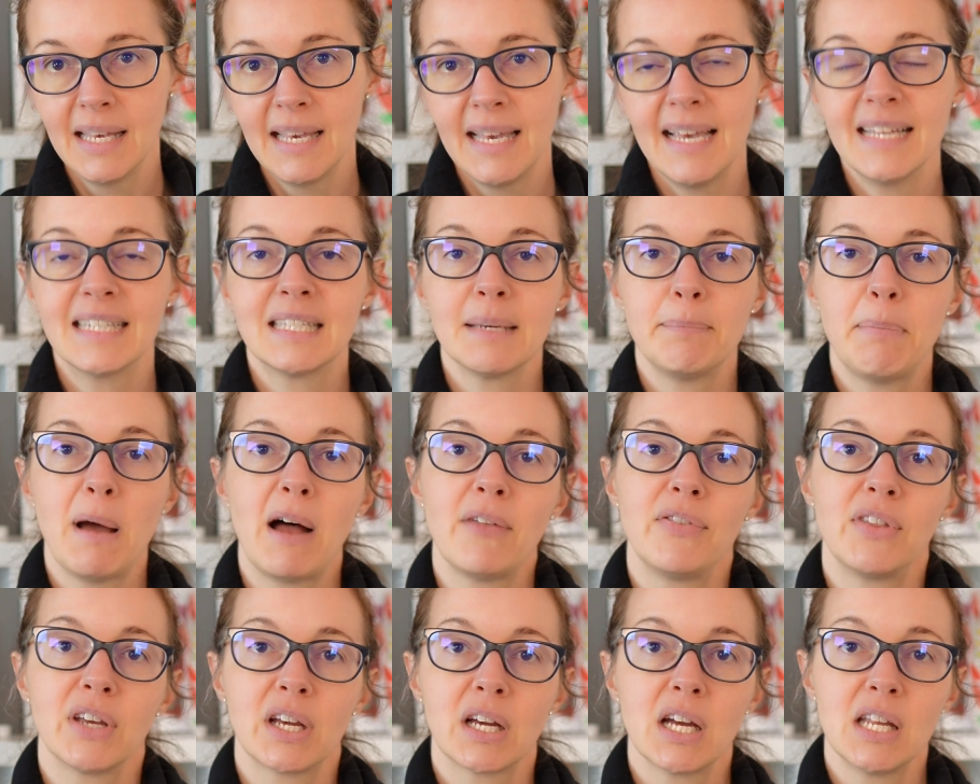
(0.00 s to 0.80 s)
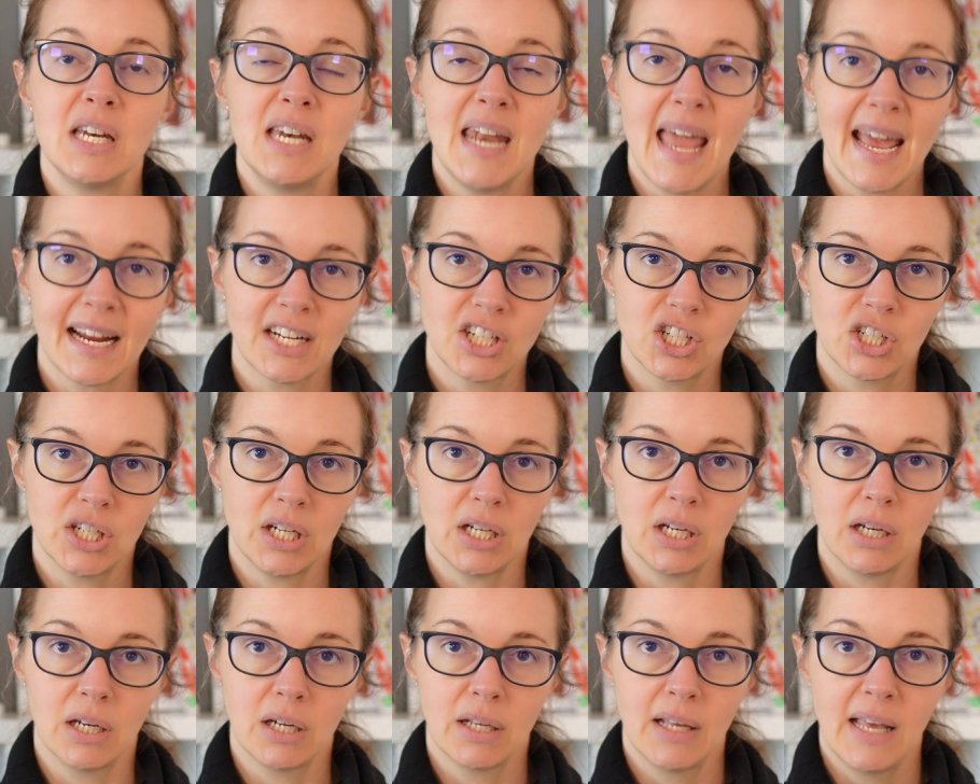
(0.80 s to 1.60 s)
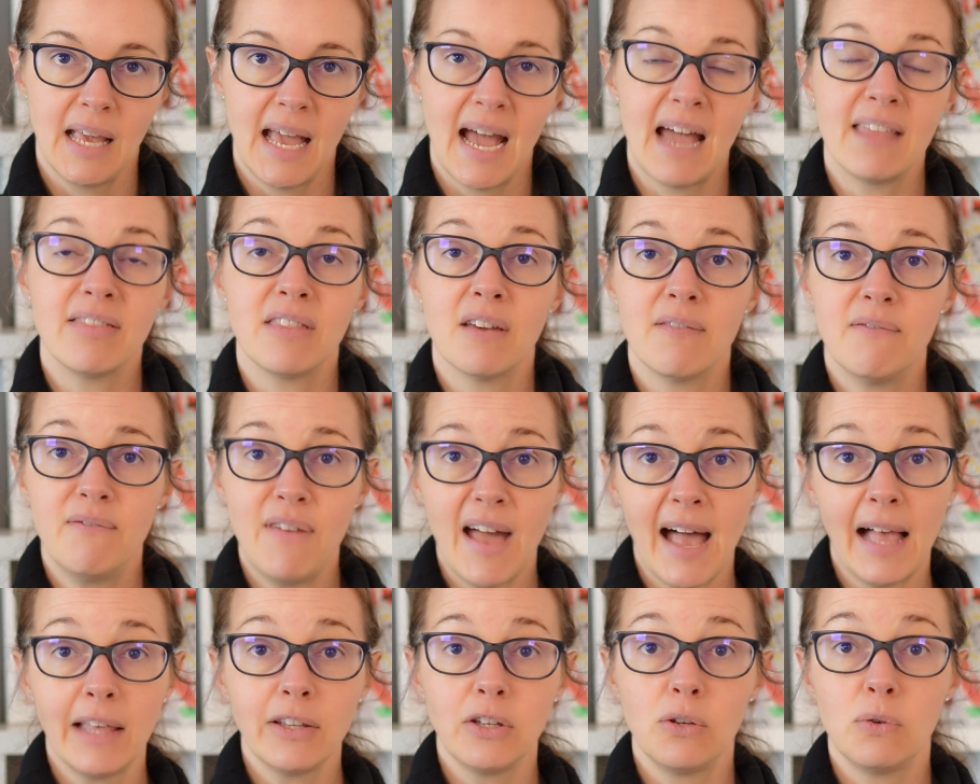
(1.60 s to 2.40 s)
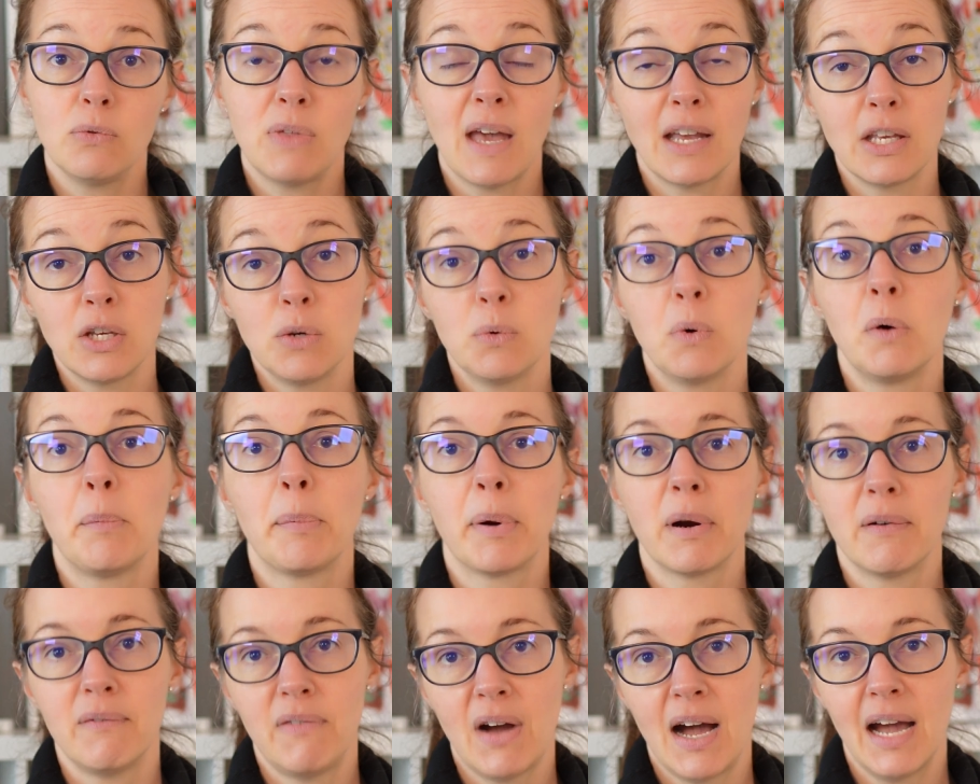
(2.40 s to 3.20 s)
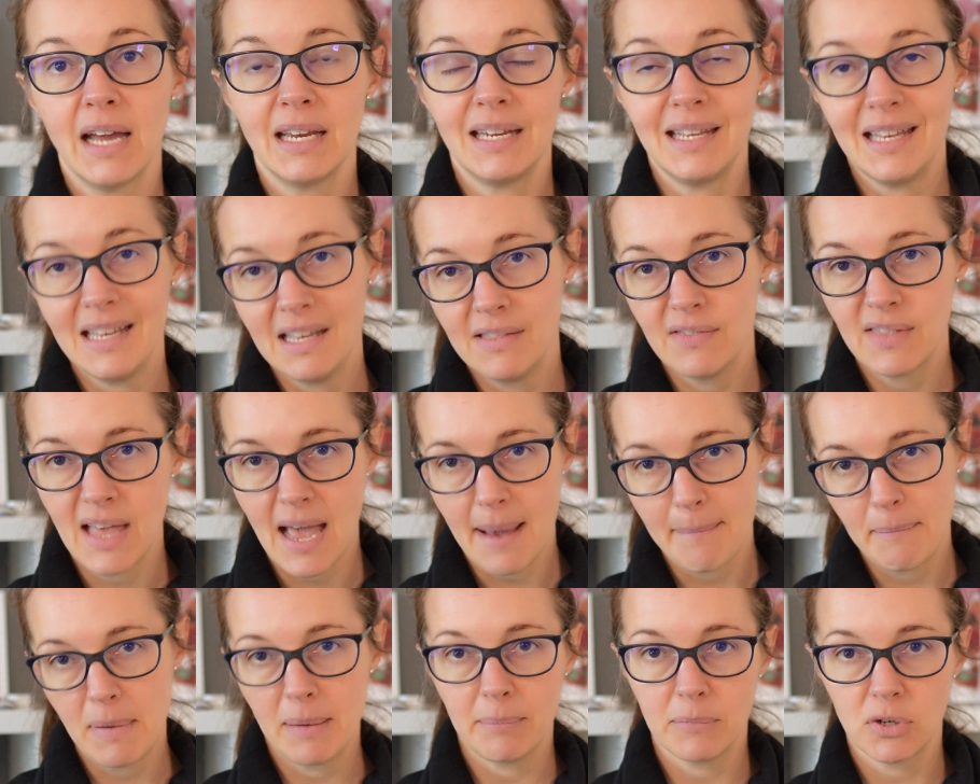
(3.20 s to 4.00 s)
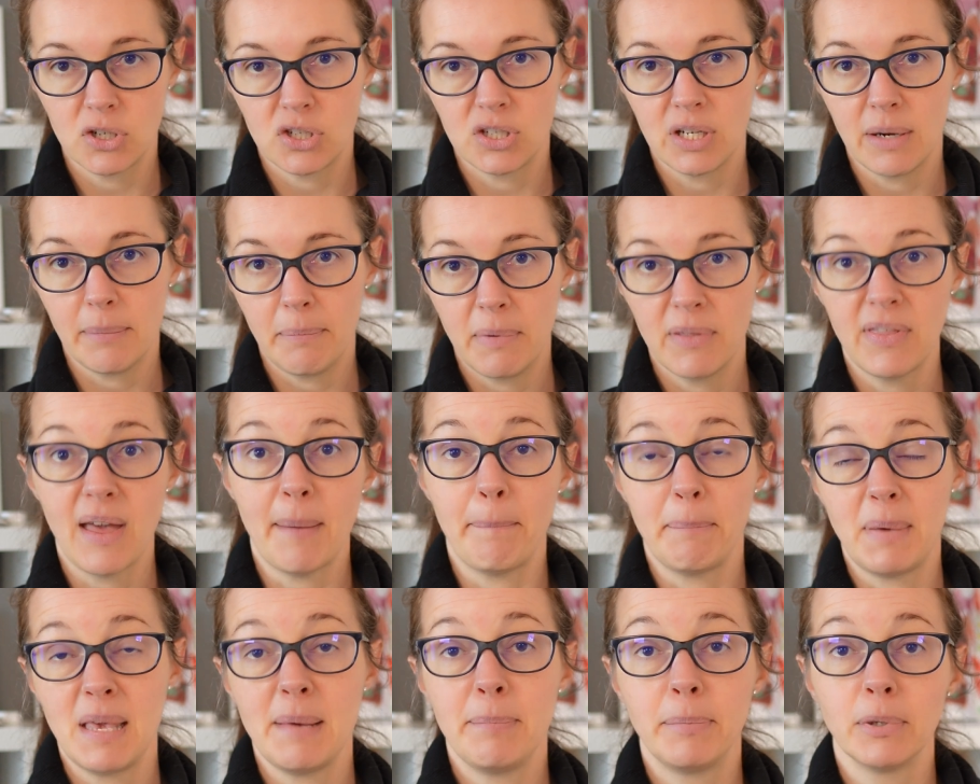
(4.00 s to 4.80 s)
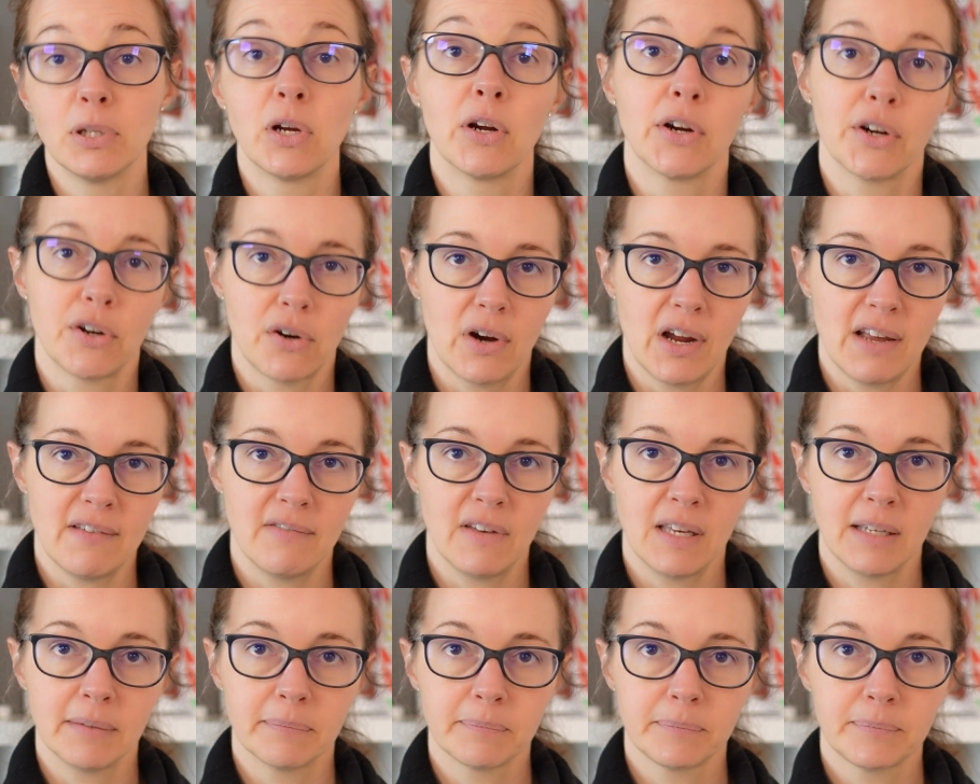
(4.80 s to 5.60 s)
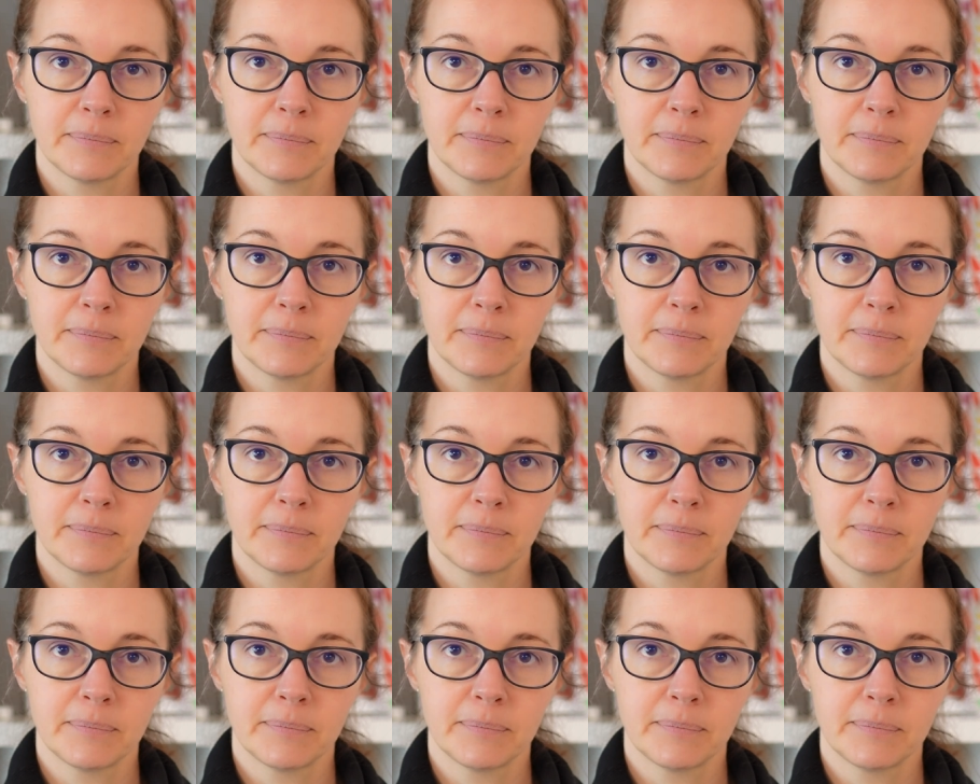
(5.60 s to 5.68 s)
It's about the connection and the value that you will provide in that membership that people are craving.